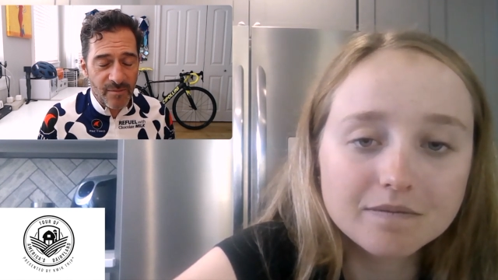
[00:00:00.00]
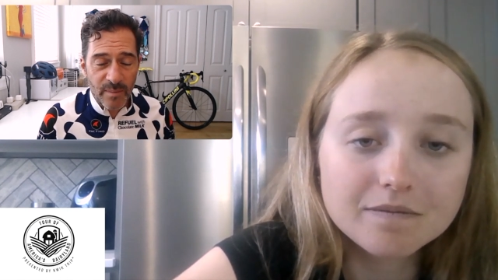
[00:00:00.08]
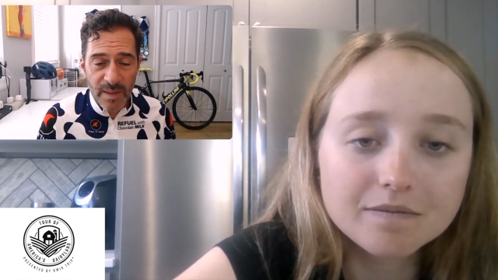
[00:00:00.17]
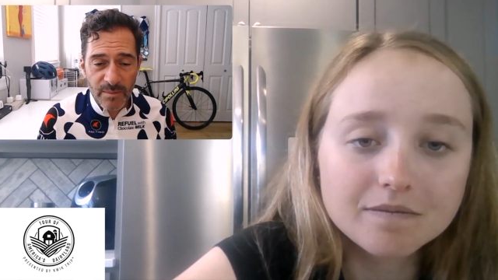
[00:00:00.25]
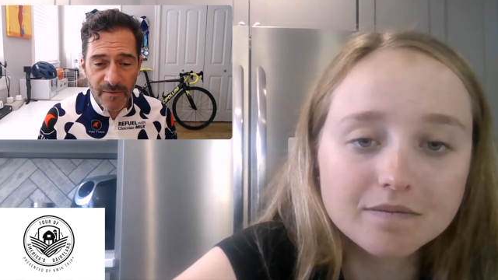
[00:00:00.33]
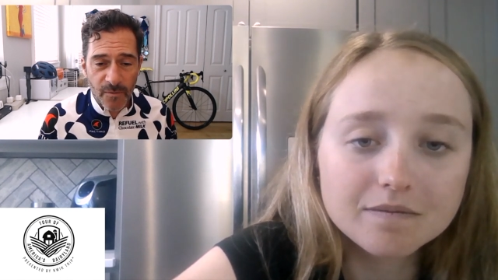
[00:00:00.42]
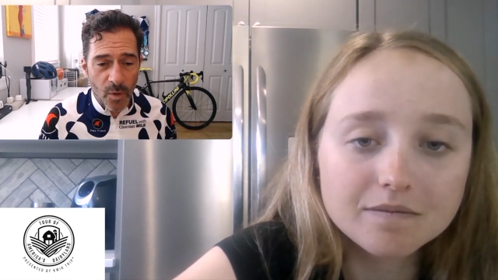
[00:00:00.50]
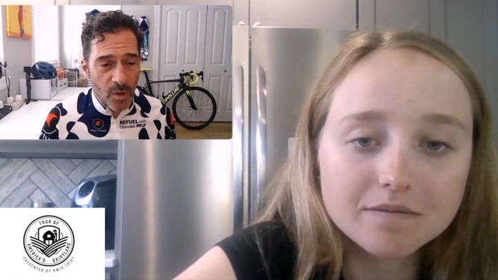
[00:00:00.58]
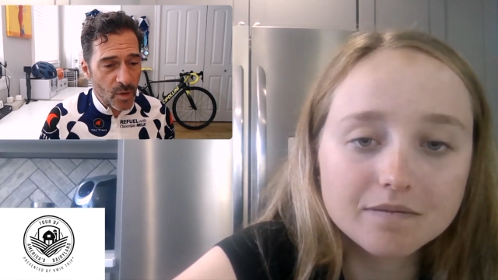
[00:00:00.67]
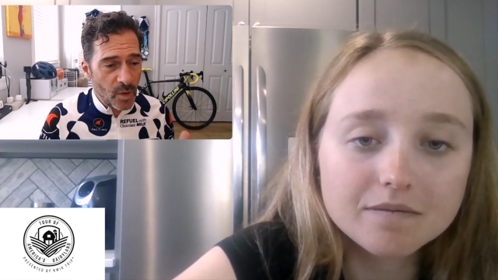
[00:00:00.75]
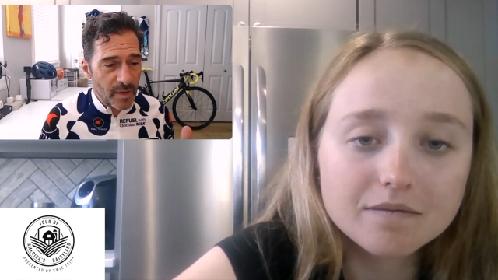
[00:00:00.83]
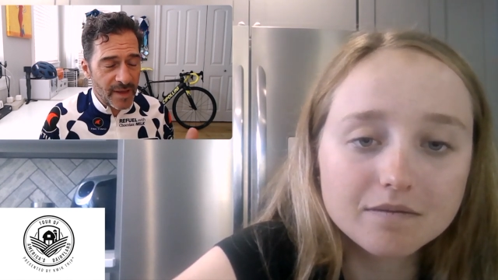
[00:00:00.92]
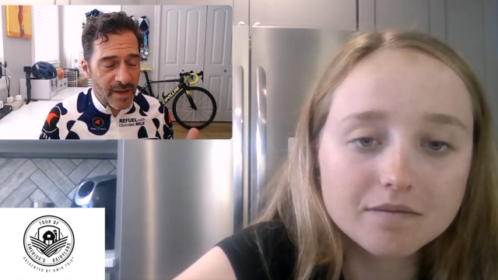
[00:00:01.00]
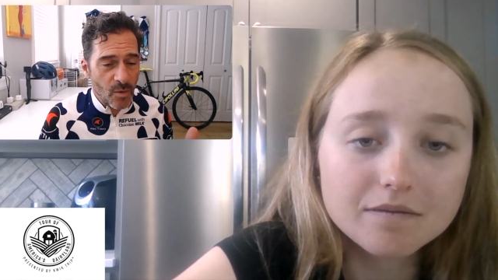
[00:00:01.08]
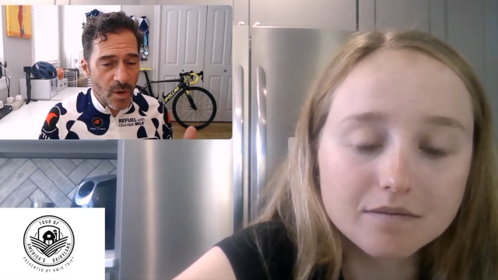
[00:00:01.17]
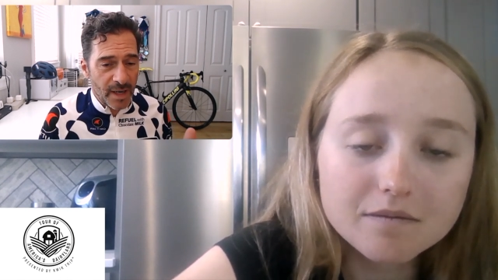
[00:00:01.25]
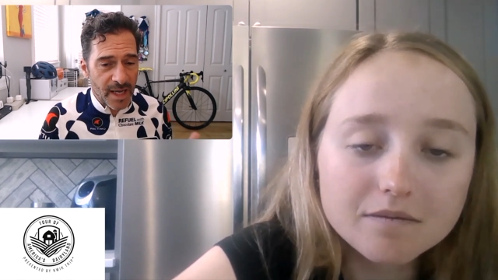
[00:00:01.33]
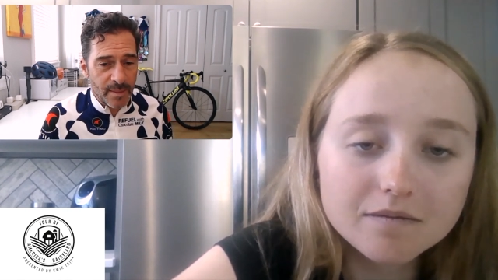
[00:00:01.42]
Speaker 1: been before, or they
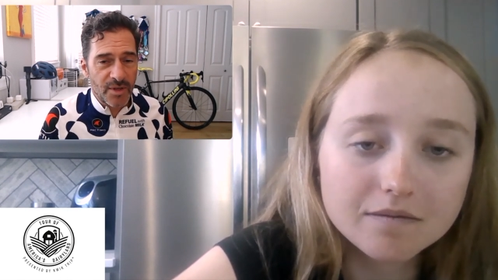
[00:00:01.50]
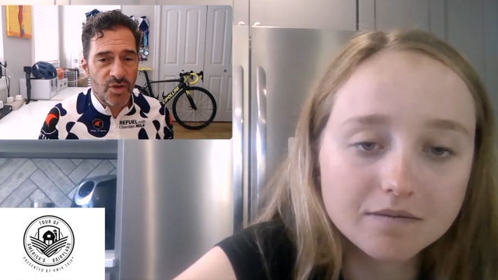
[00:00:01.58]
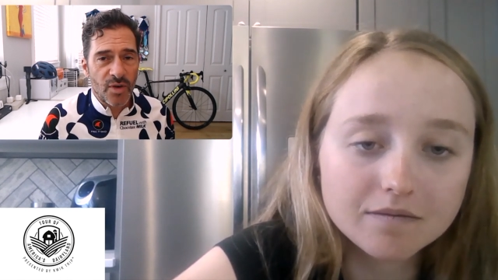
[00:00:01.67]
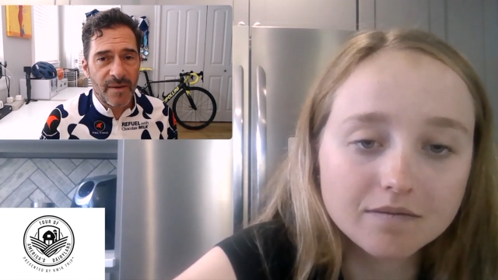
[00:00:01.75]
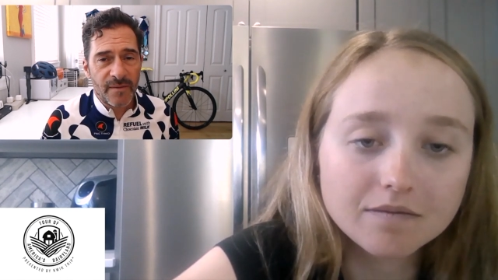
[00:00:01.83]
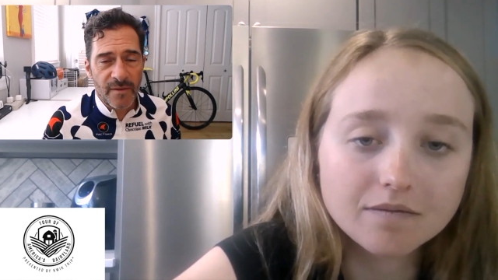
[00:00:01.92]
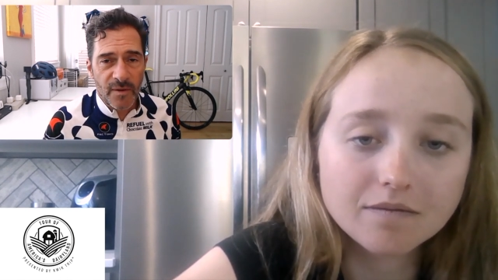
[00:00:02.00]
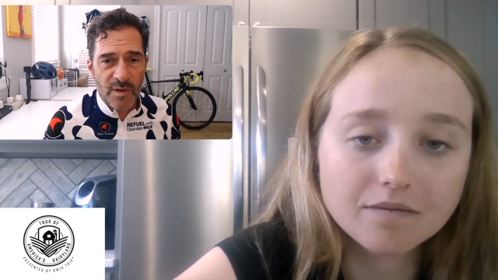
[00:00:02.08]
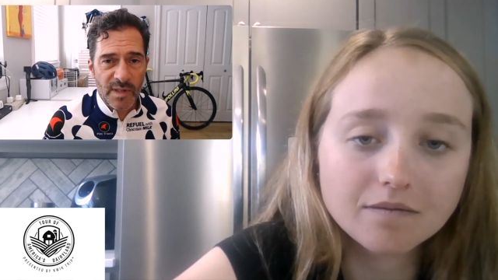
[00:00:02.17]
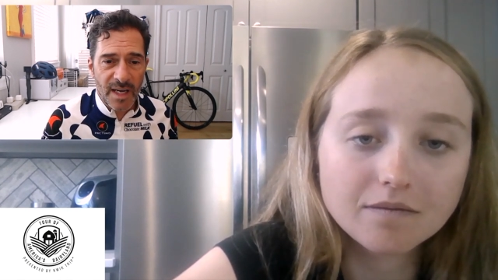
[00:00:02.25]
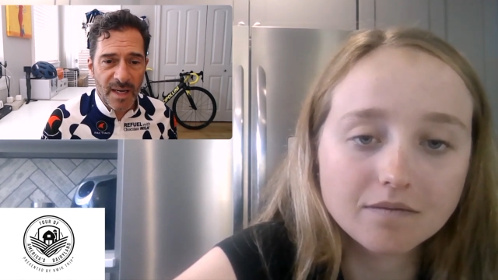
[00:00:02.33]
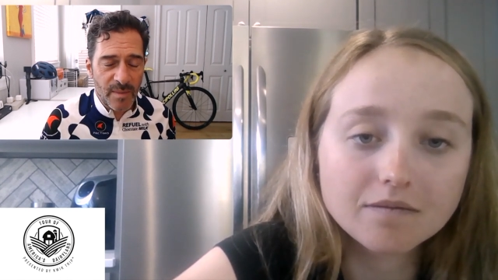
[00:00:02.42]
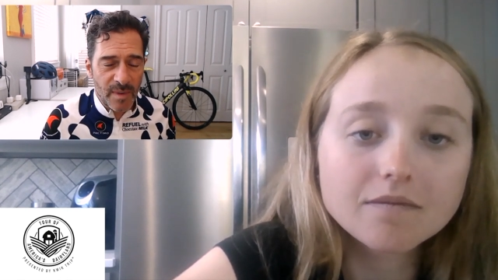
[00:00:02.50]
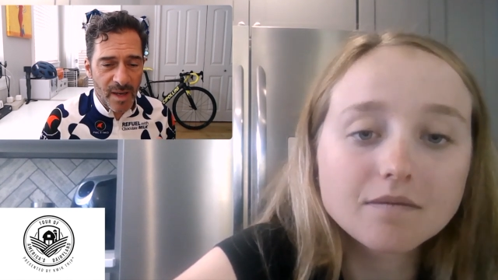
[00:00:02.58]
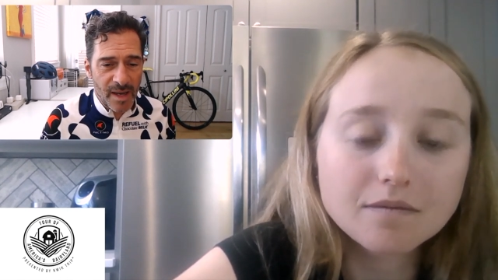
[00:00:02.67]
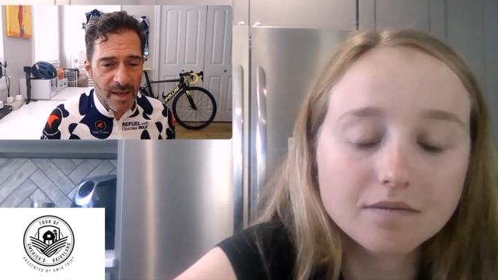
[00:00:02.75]
want to come and try it for the first time?